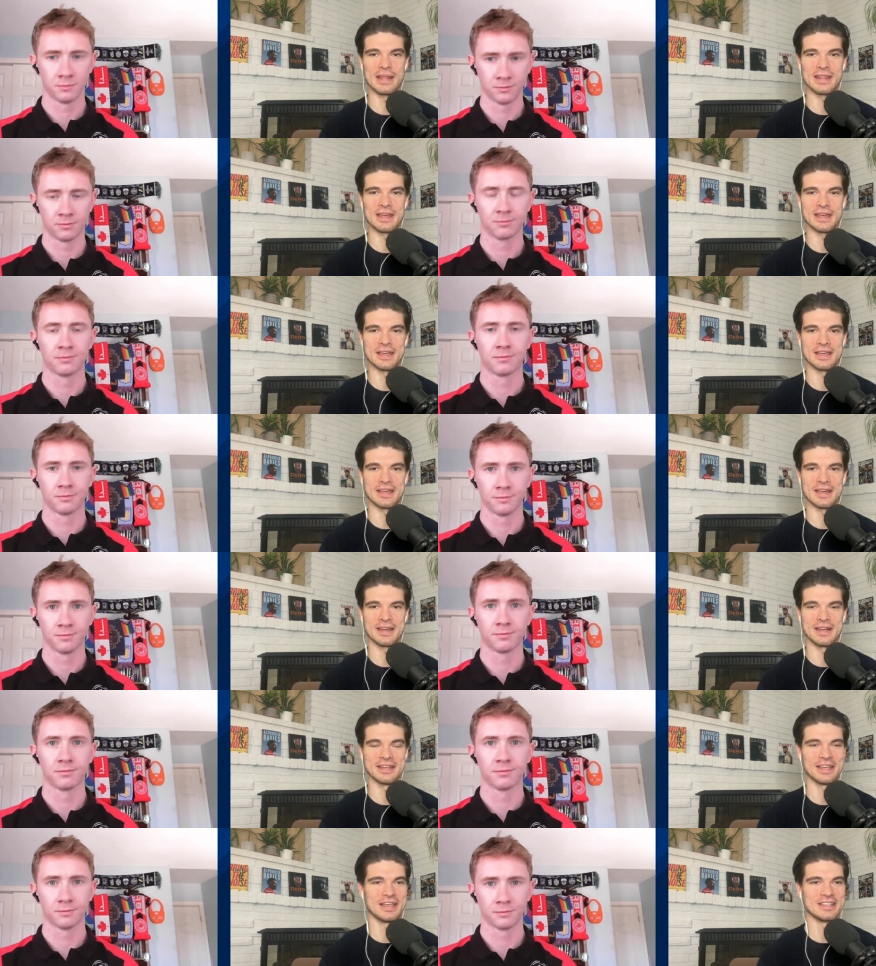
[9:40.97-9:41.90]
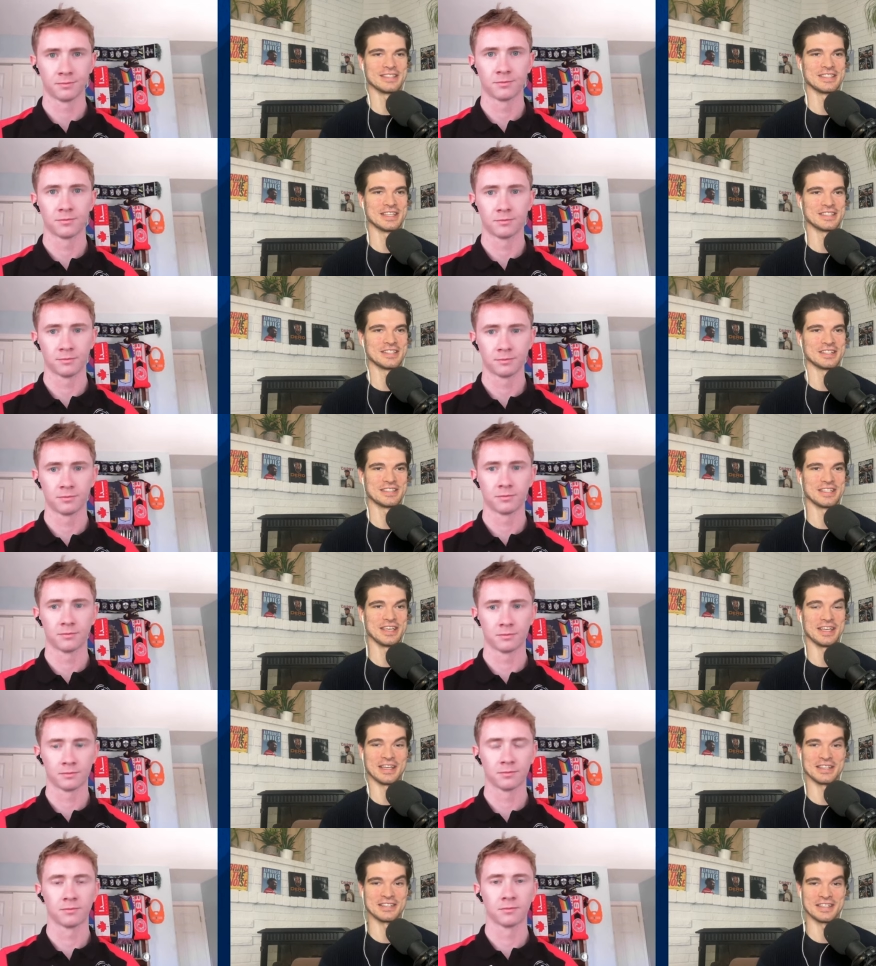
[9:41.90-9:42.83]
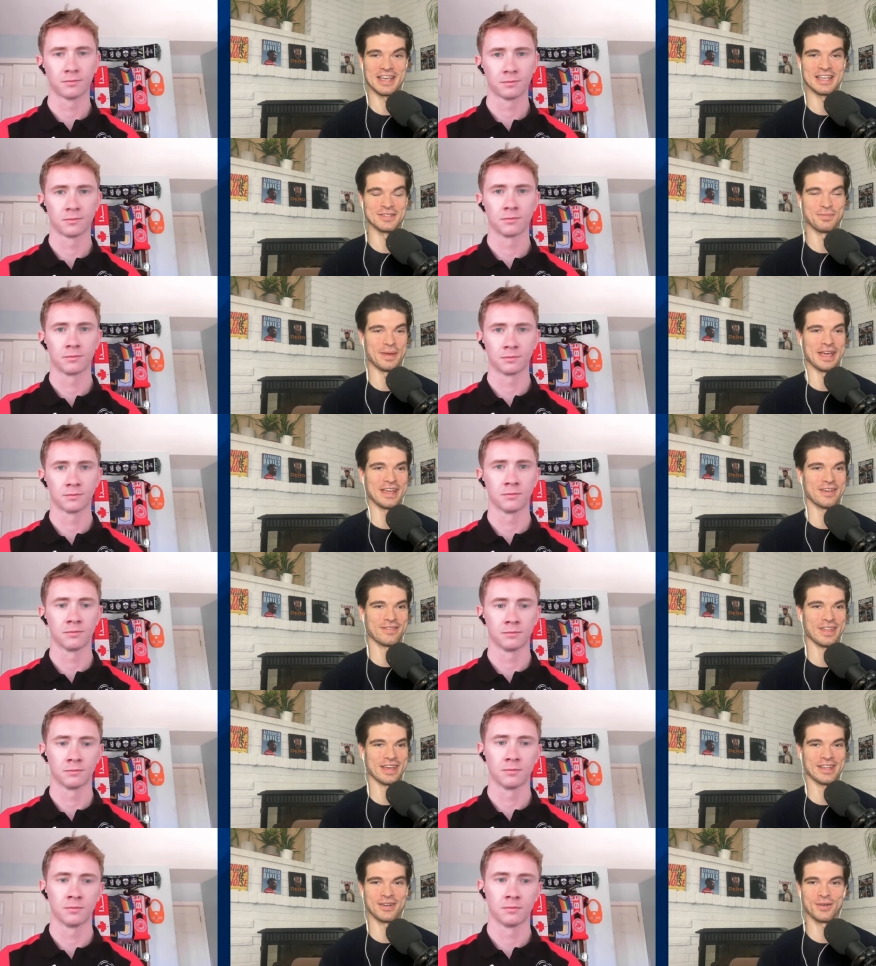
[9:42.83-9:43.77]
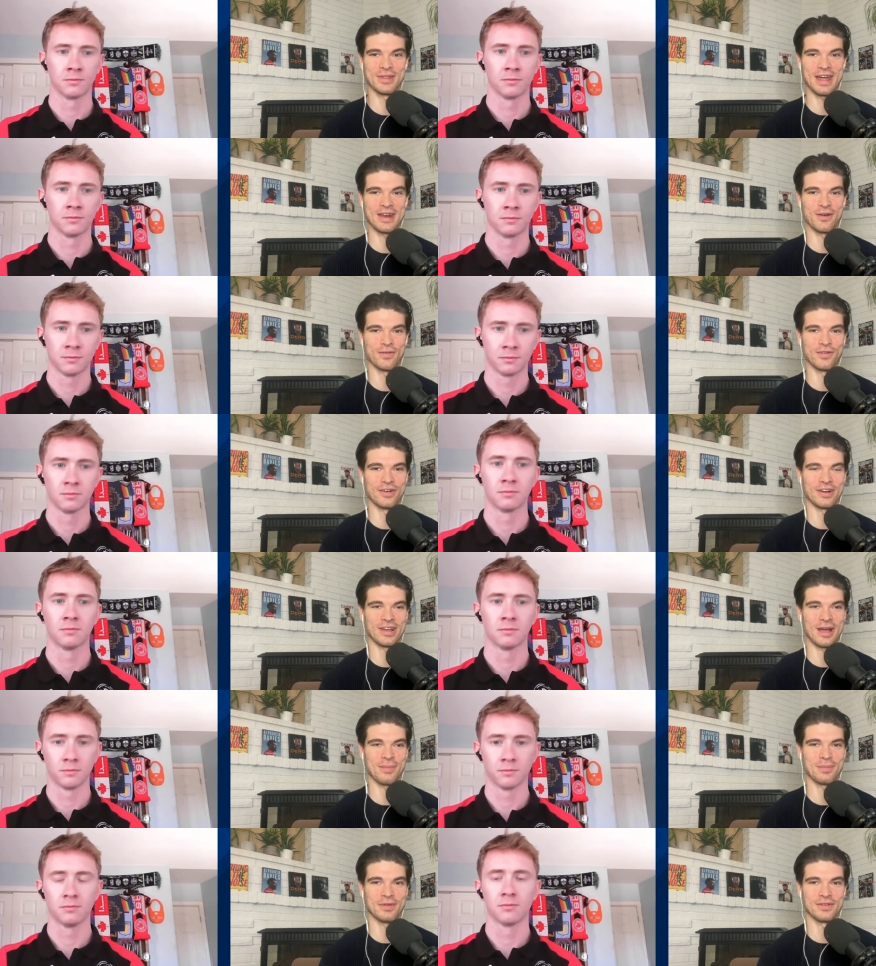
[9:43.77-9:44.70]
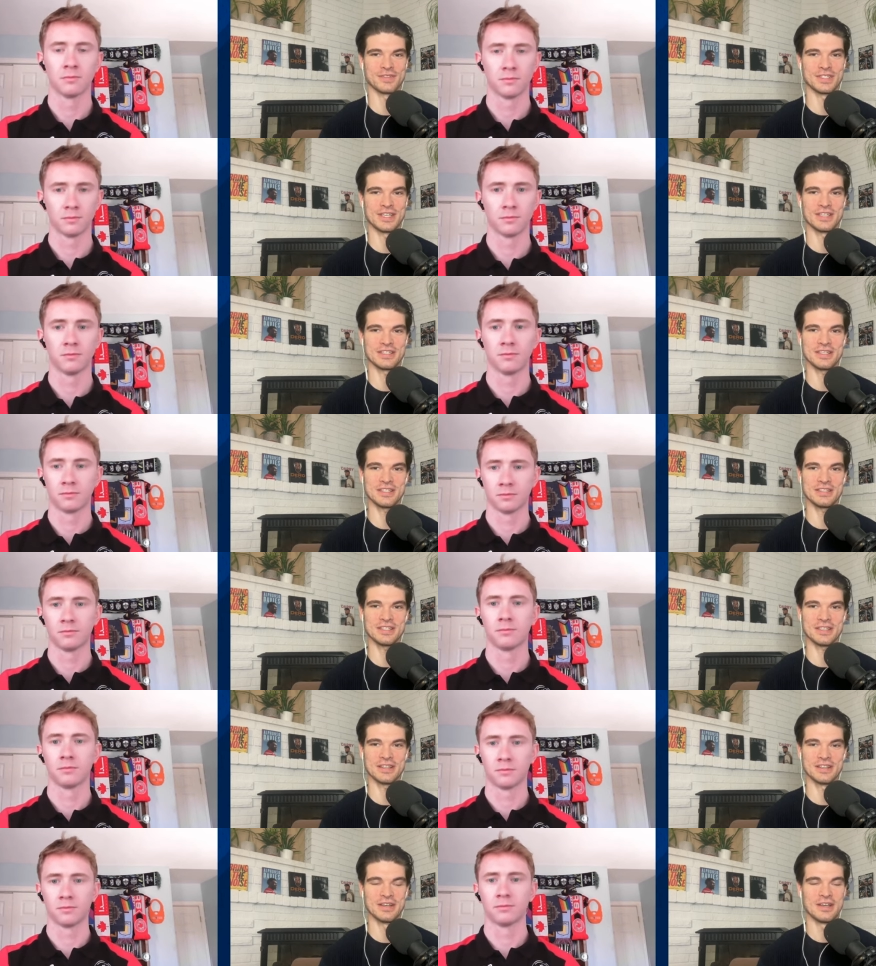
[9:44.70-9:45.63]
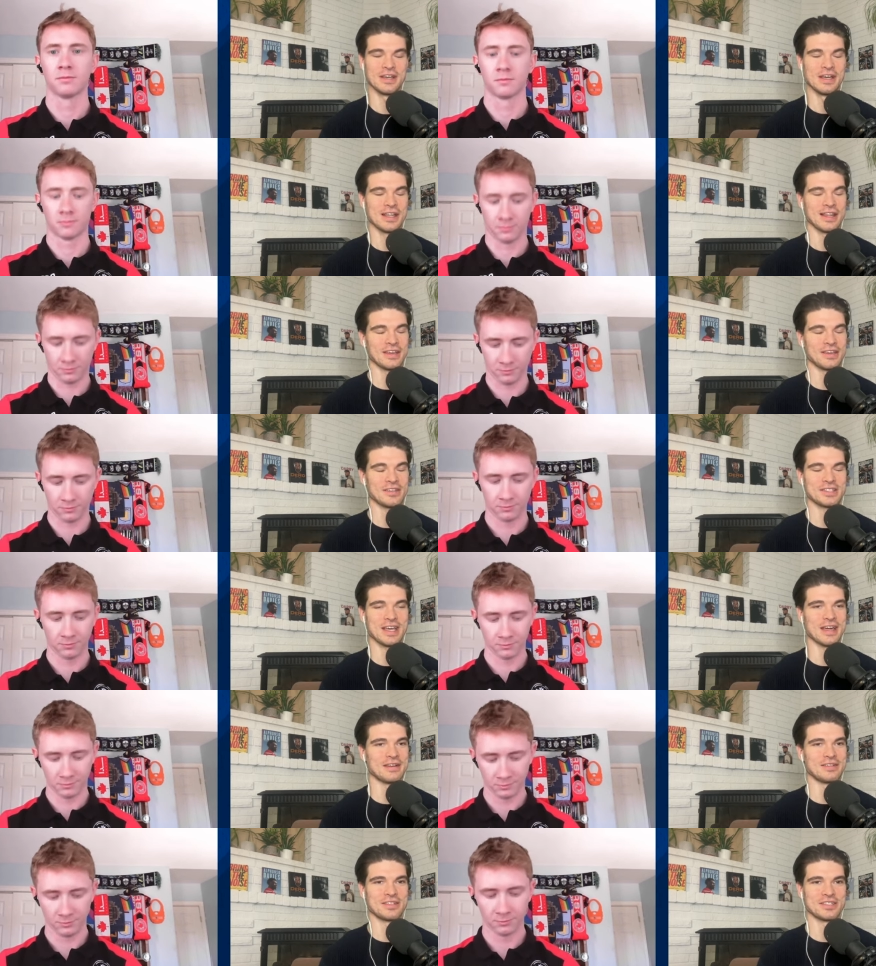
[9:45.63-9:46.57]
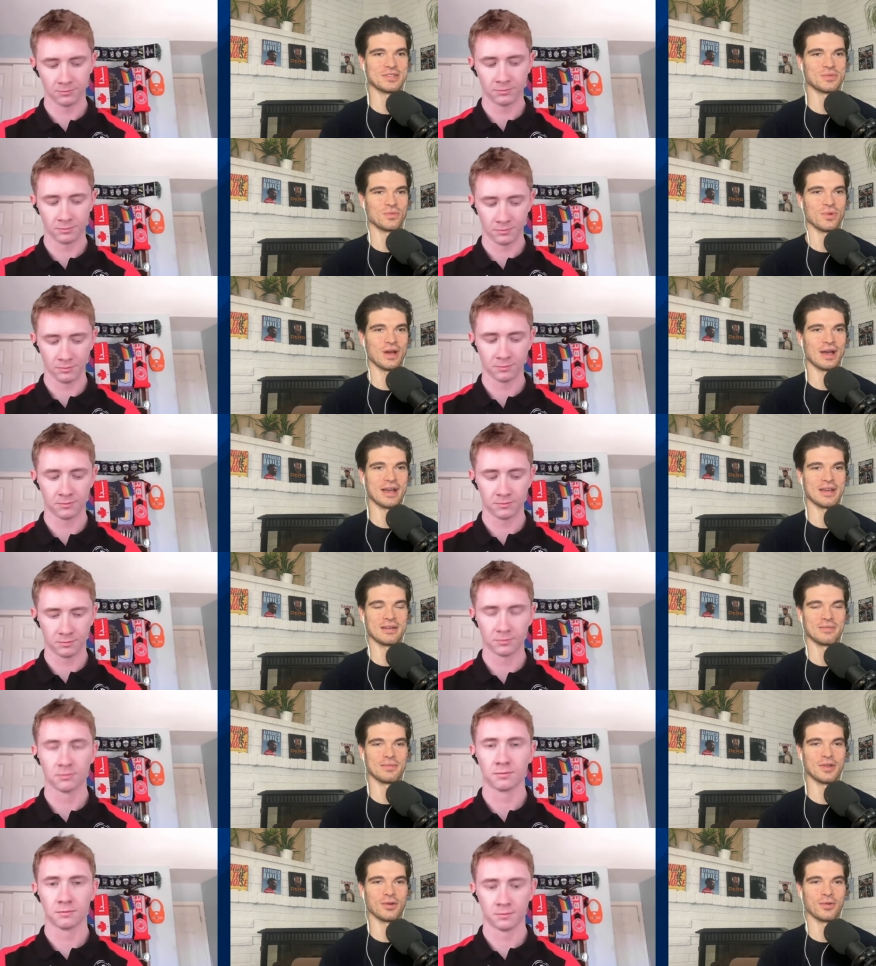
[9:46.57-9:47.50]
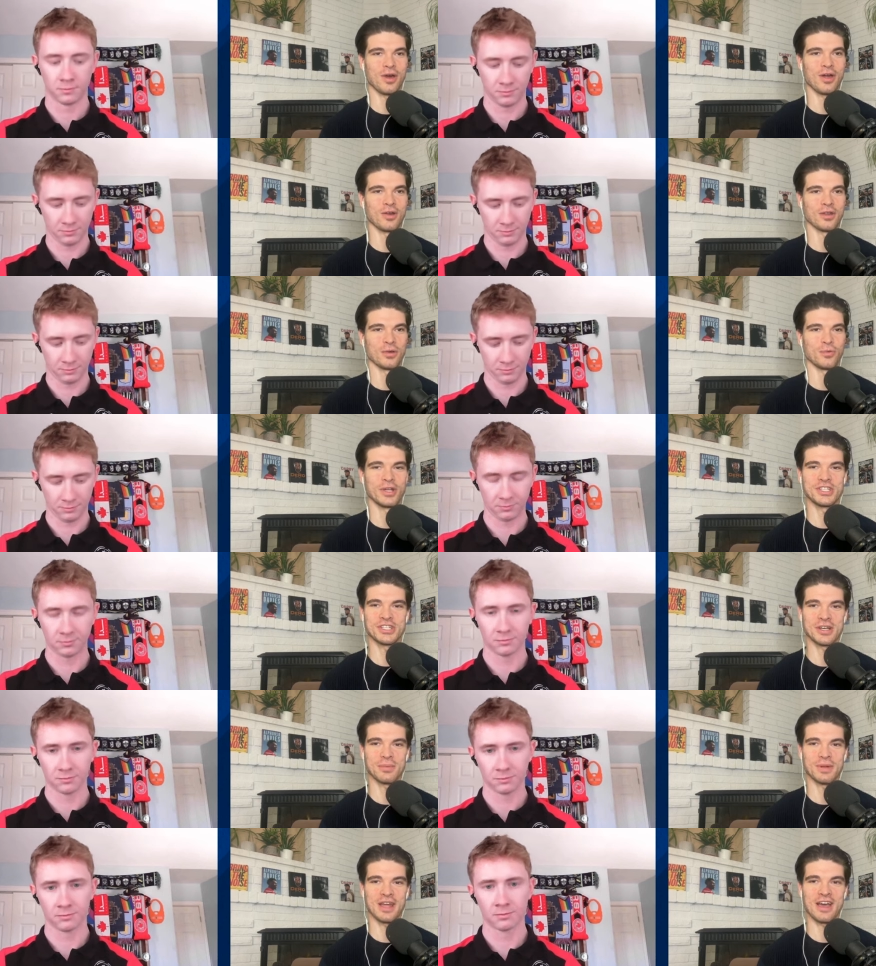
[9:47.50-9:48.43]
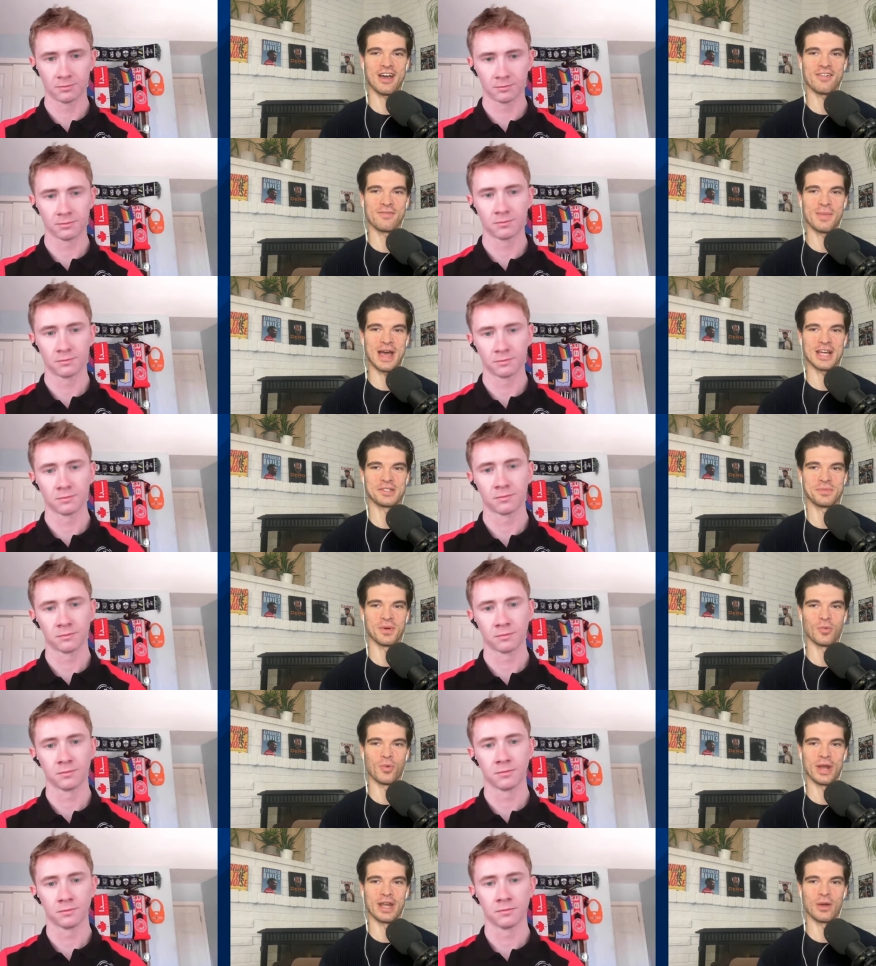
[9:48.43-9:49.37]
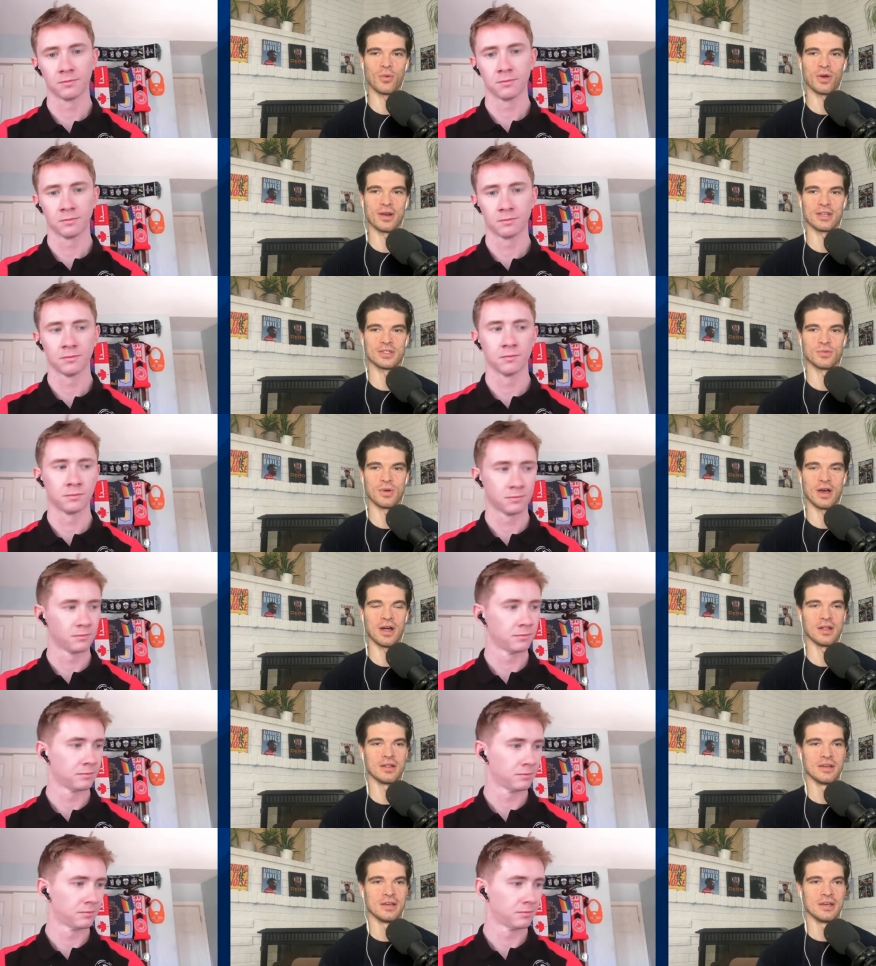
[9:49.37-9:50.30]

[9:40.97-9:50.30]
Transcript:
Speaker 1: think uh, consistency is is big if they can do that over a couple of seasons, and like you said, just uh, you know, not only reaching a playoff match but winning one as well.